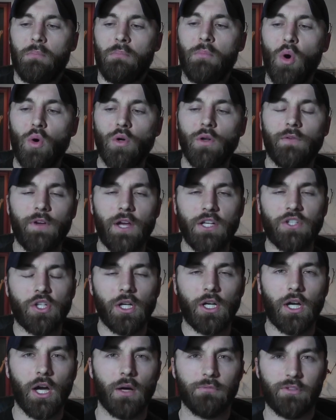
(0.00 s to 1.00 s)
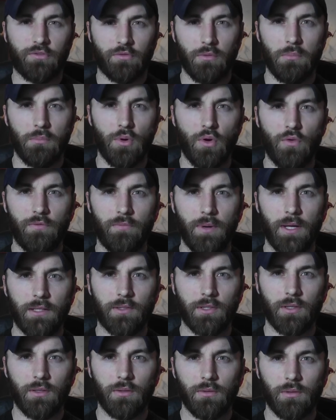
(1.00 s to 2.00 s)
Motivation comes from
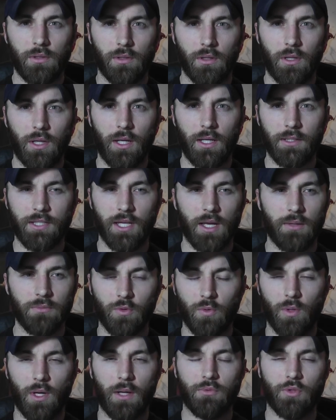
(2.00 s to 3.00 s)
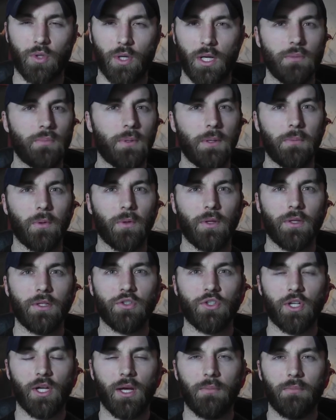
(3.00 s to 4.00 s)
movement. A lot of times when I'm training people in the
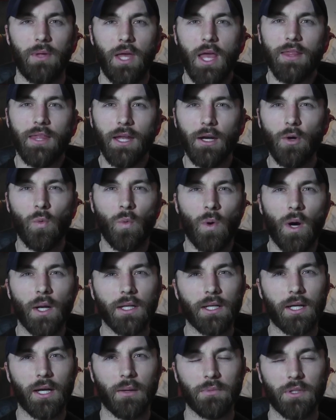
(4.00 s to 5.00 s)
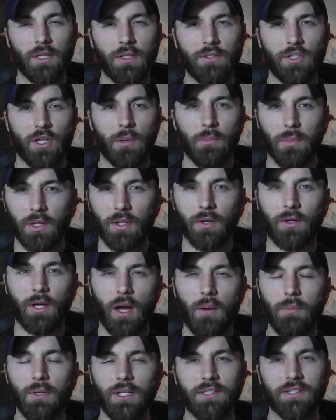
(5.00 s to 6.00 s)
gym, they don't want to come to the gym, but they're
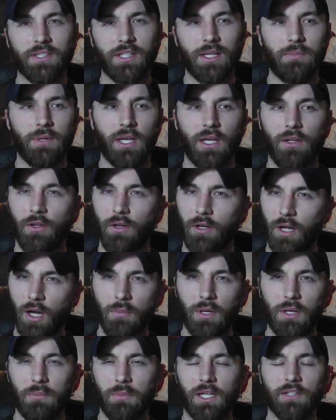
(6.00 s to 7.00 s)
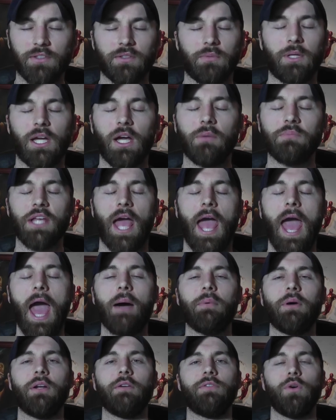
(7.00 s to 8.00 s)
coming to see me, they're coming because it becomes a
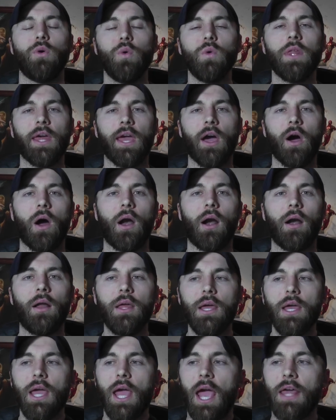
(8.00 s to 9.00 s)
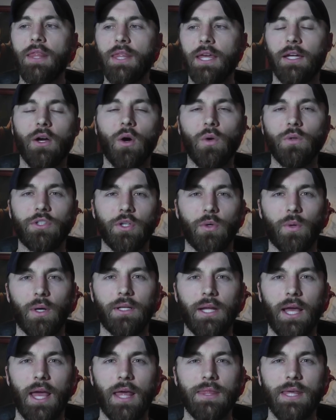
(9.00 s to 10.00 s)
habit of who they are, and they go do
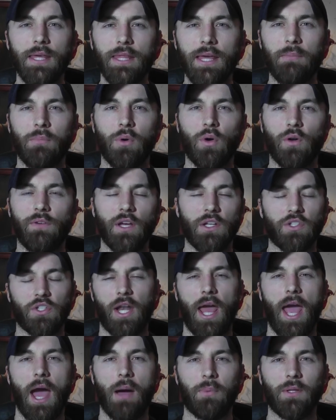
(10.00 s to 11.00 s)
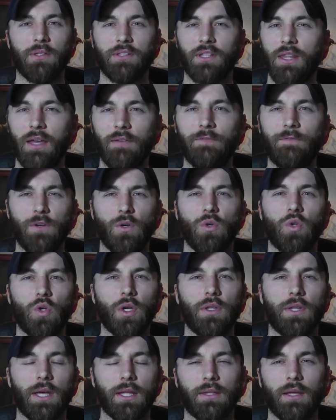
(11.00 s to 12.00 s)
it. And then that motivation happens, and they feel
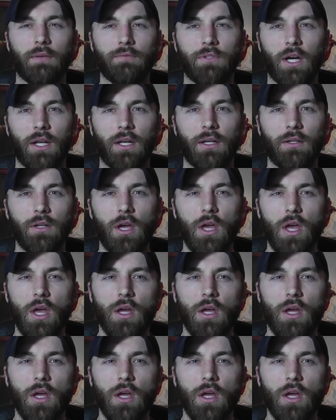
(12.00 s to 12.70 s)
good that they've done it.